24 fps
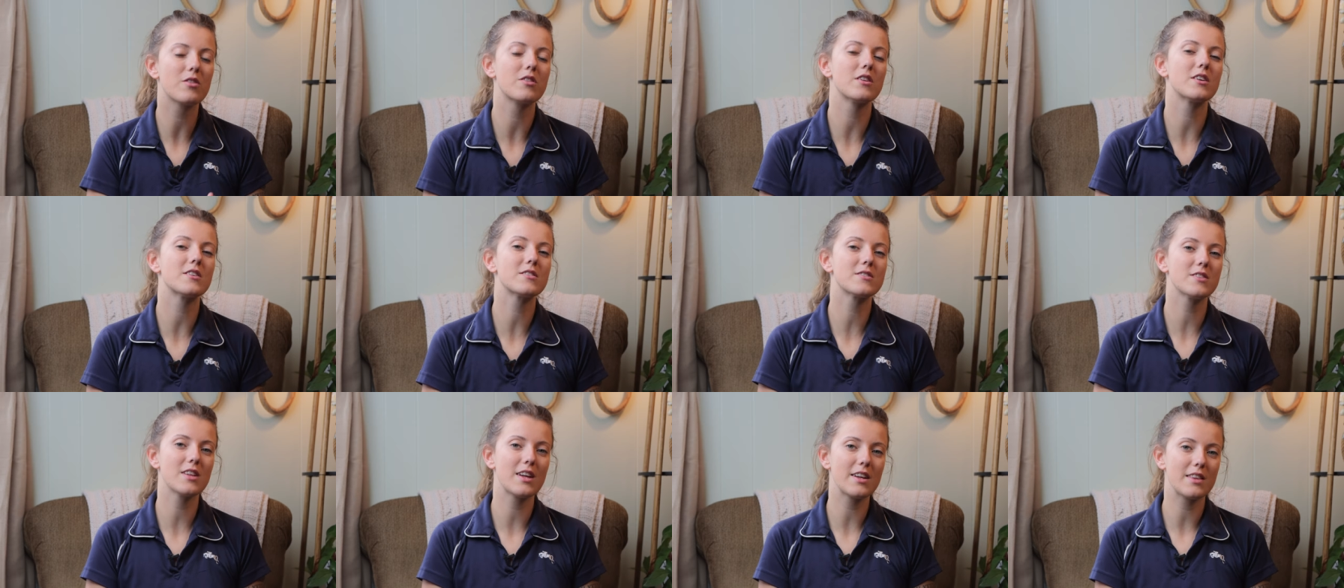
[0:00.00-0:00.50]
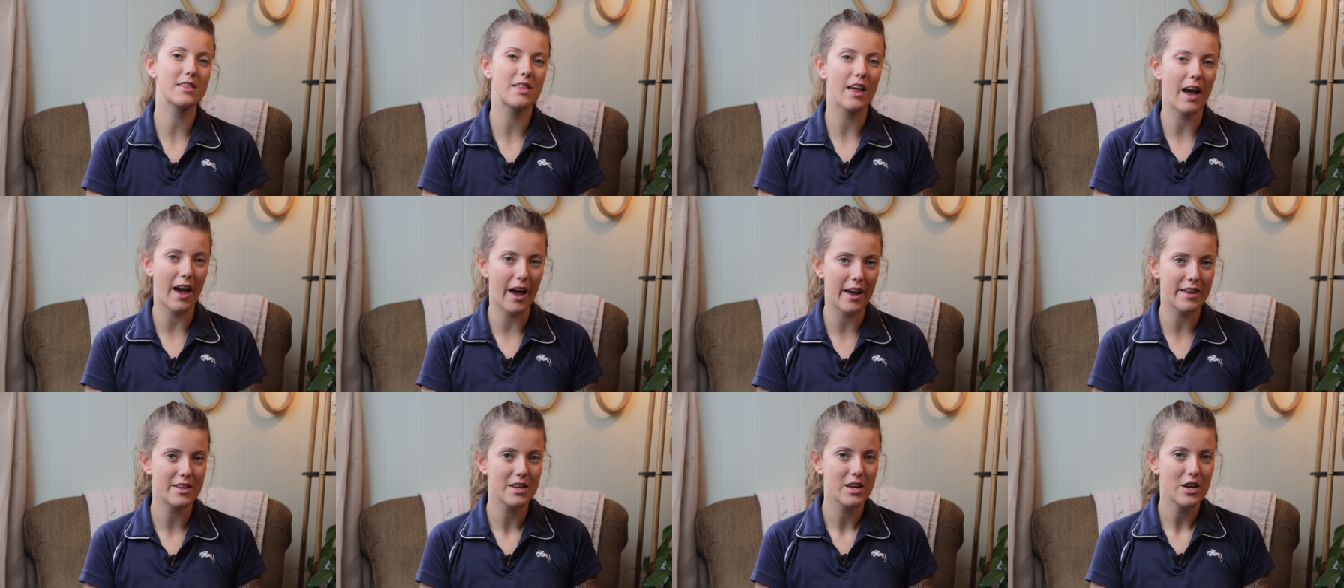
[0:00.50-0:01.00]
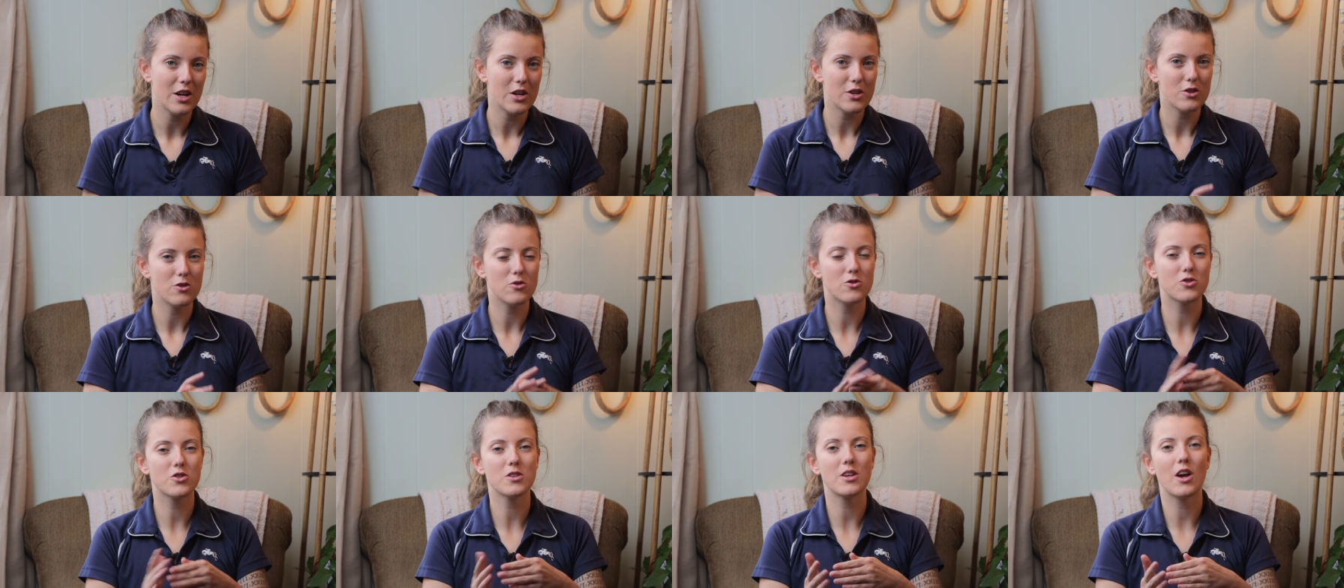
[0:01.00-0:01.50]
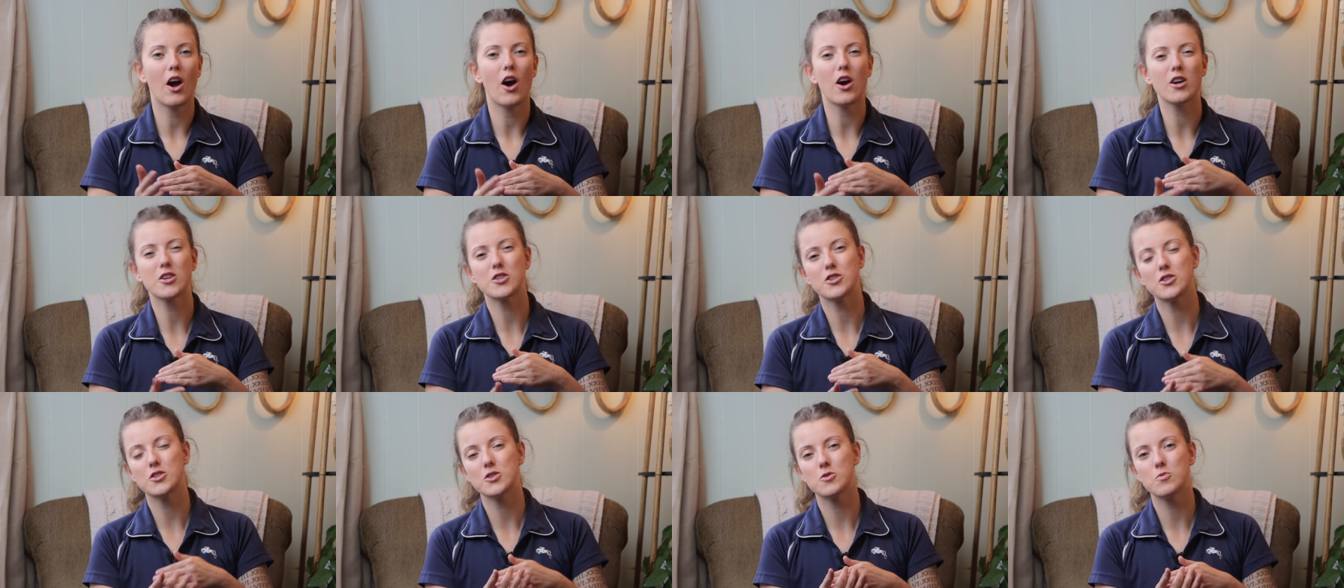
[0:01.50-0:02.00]
things like that, usually
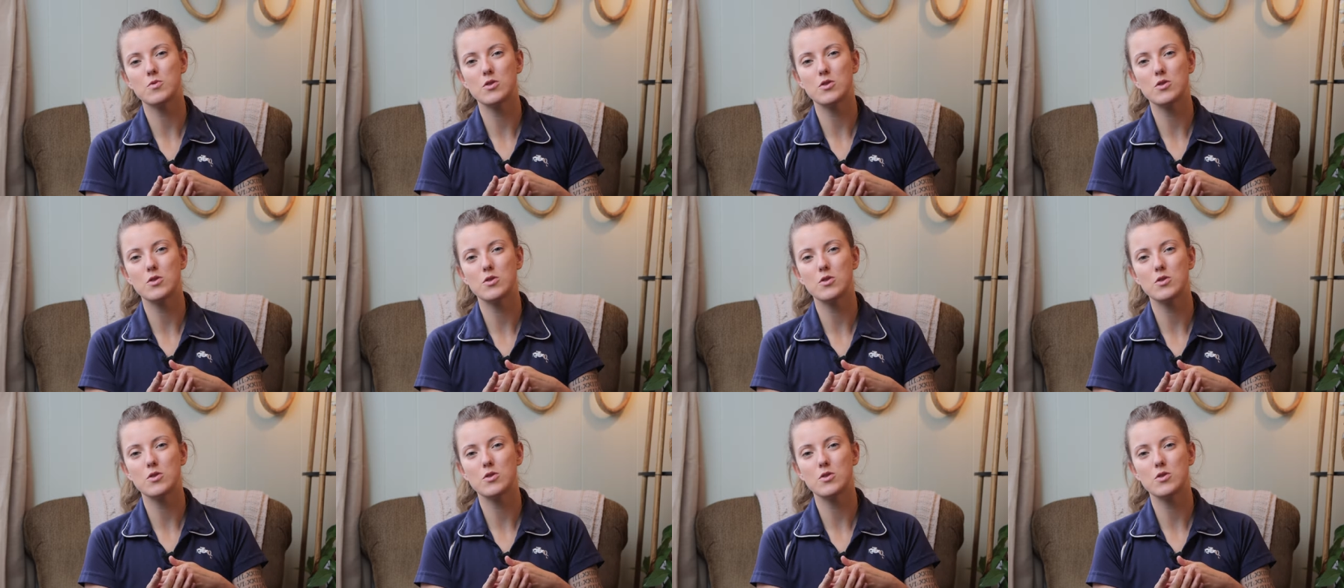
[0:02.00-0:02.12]
auctions